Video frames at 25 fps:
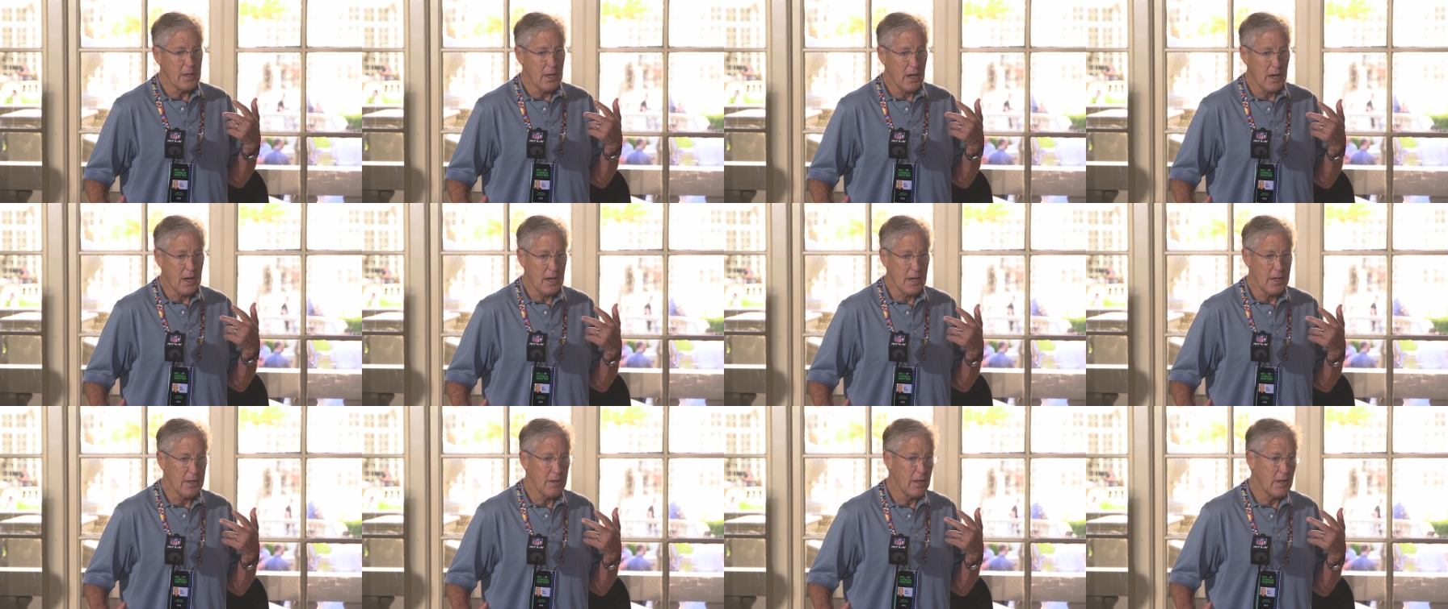
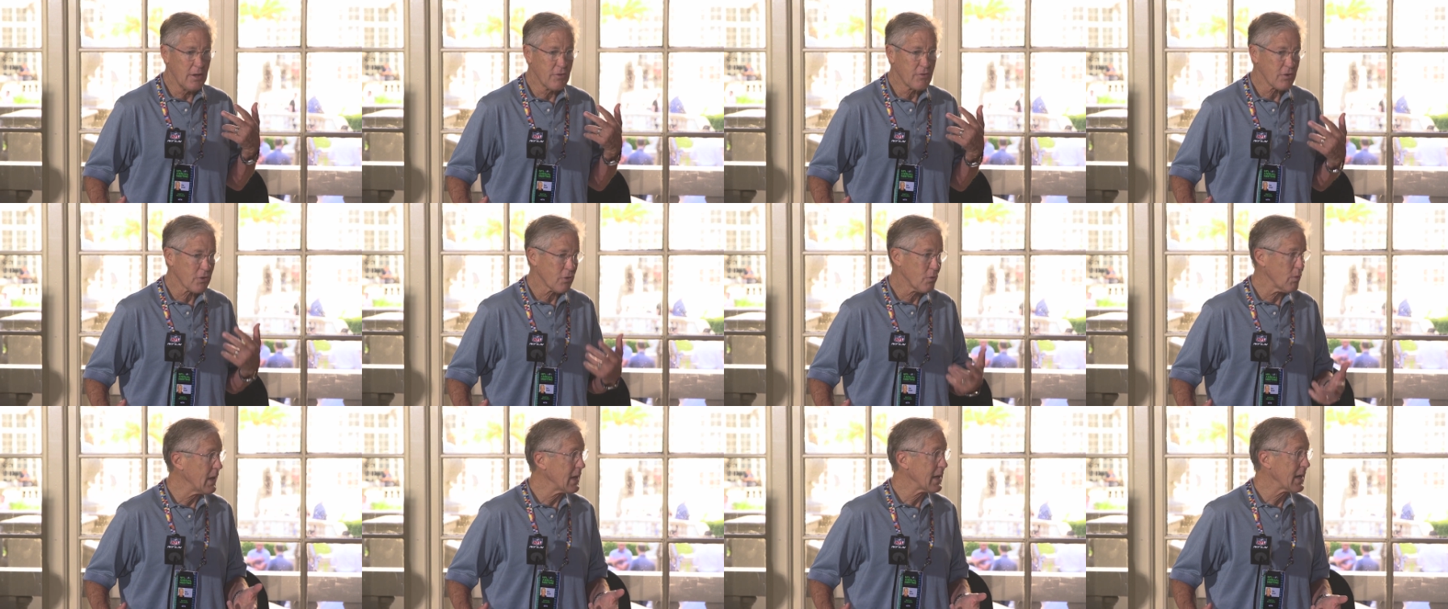Uh, he, he's
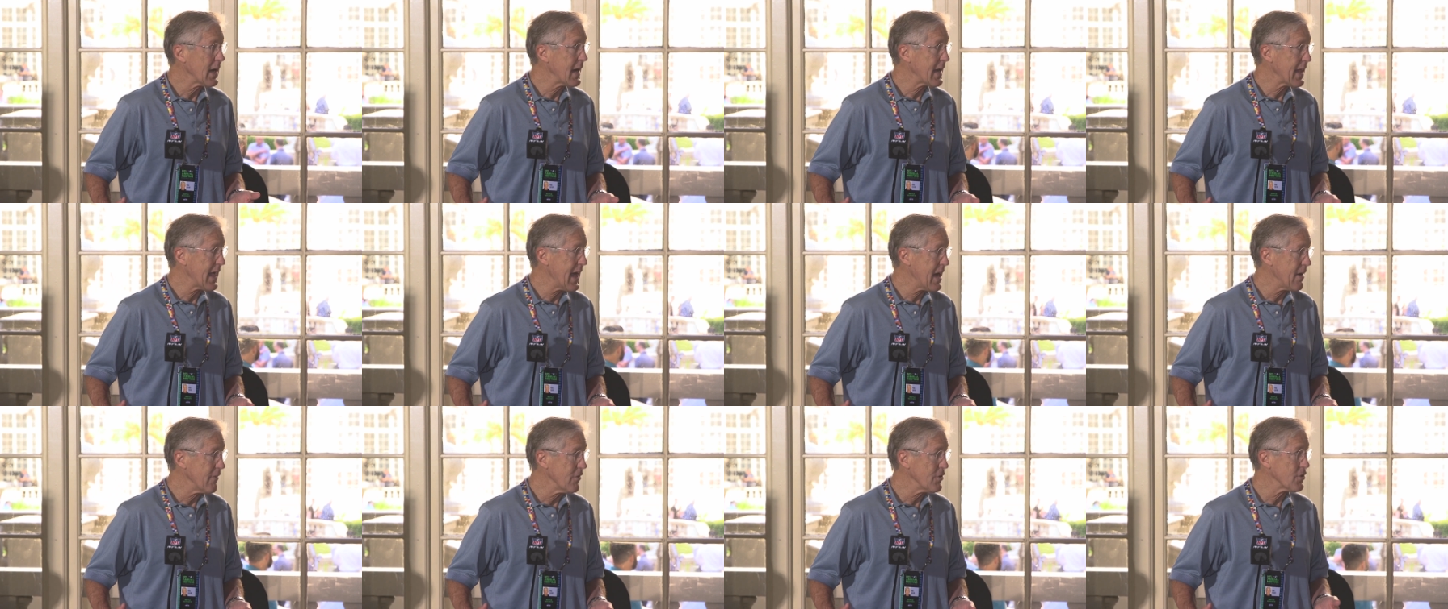a great guy
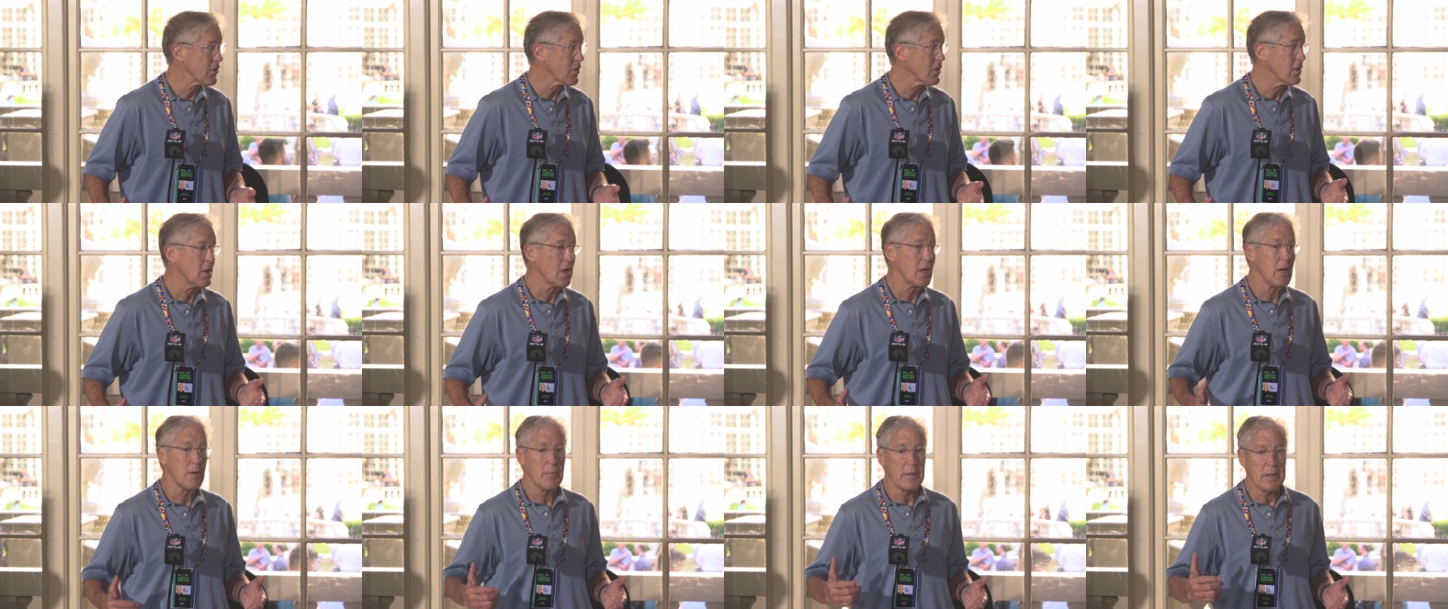to have in your
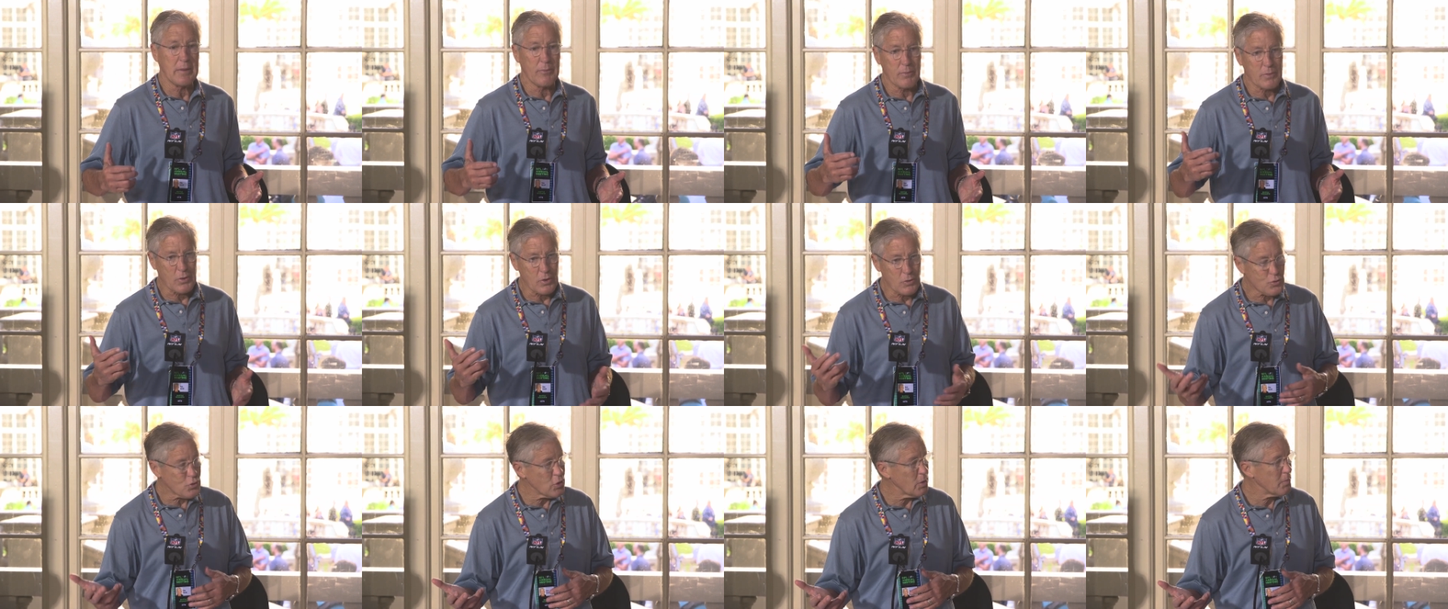club. He
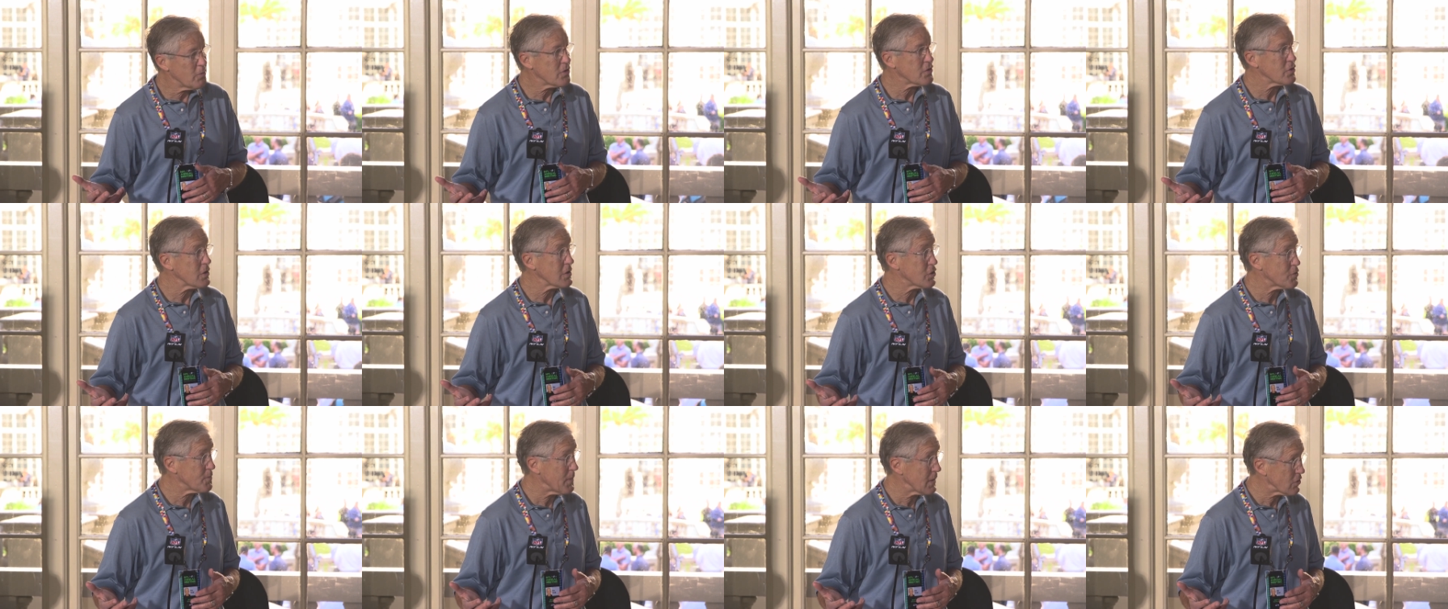
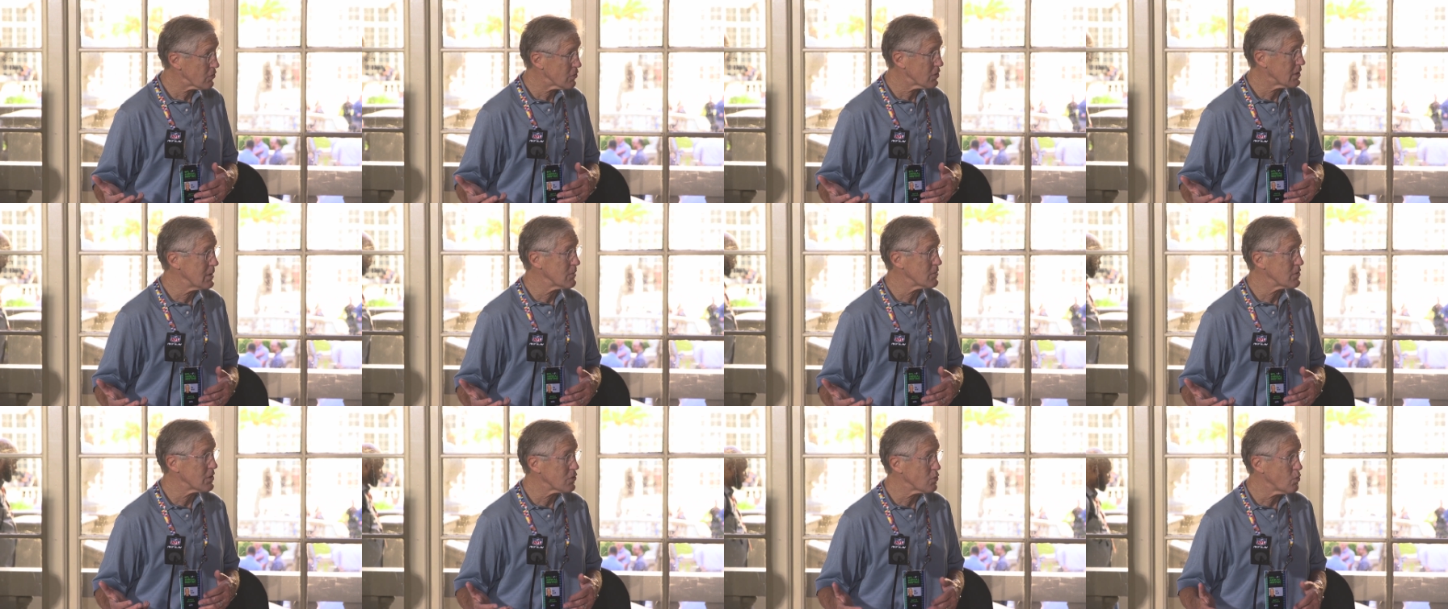contributes on special
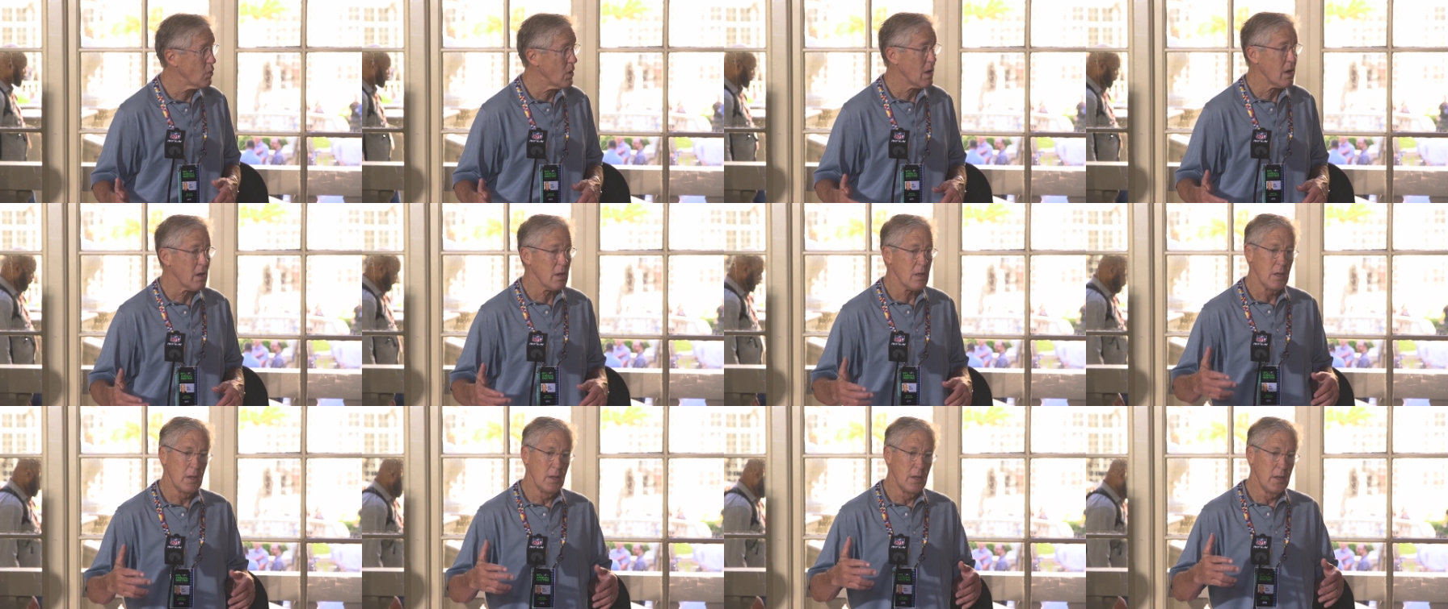teams as
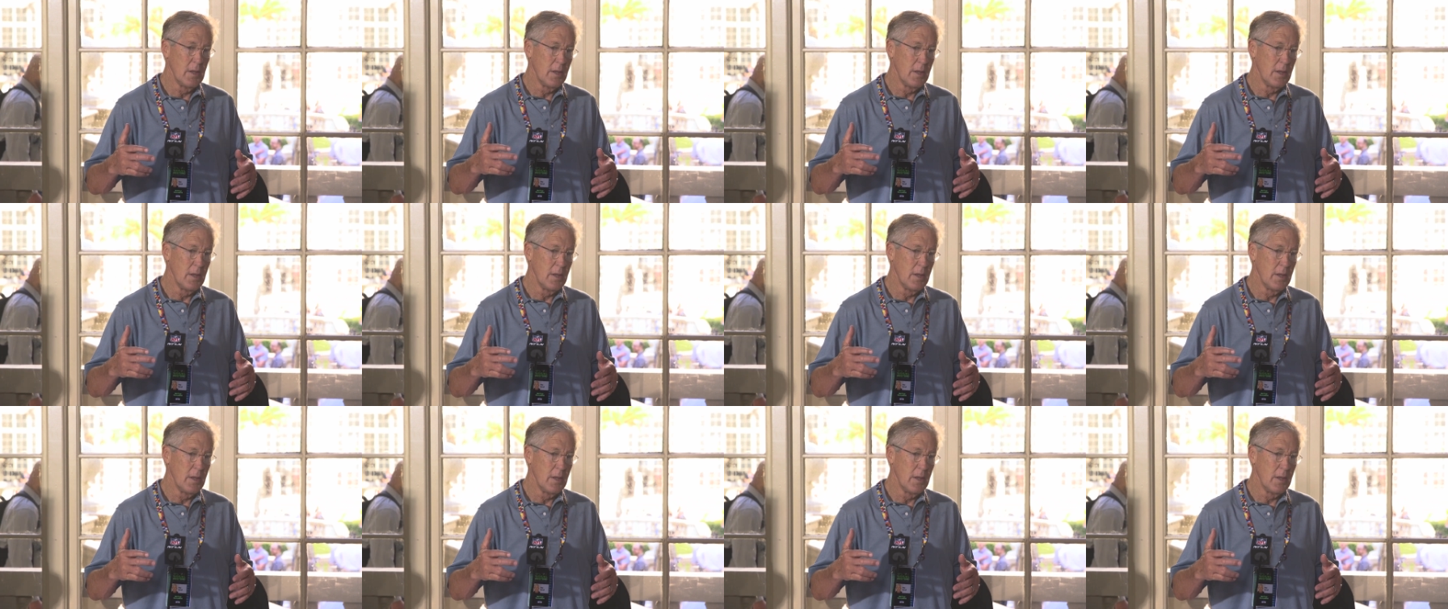well.